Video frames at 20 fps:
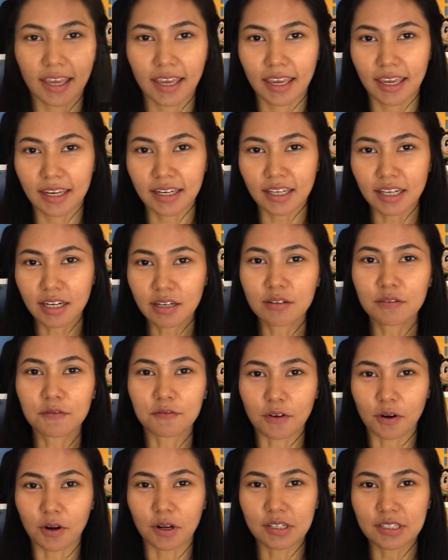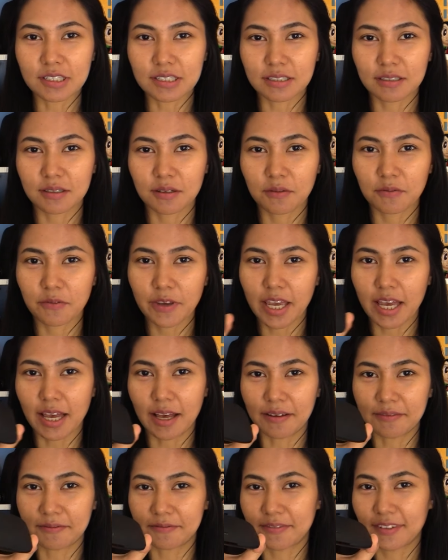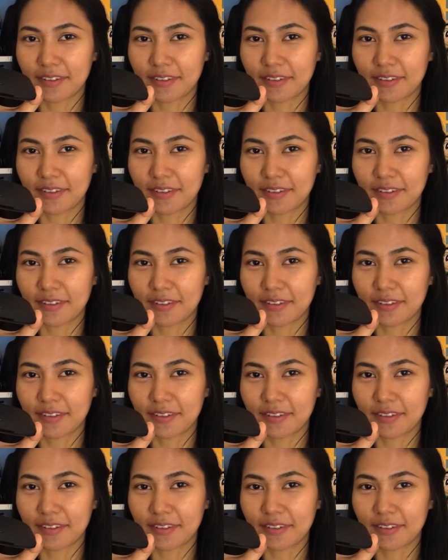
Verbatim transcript: And in the front, we have